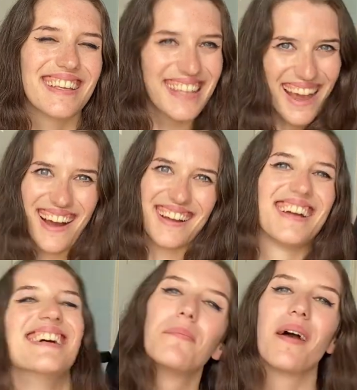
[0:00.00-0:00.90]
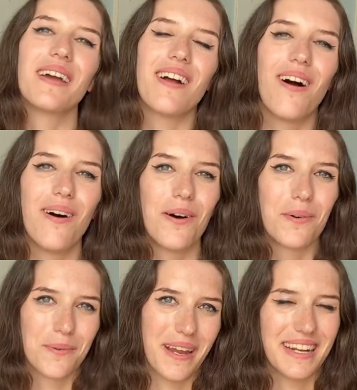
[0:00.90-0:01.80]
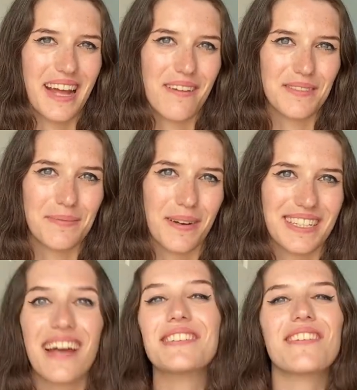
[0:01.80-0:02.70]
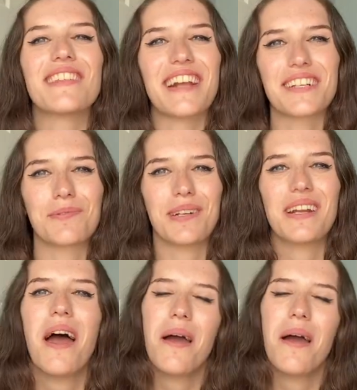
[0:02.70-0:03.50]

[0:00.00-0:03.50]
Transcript: yeah, but all right, everybody, until the next one,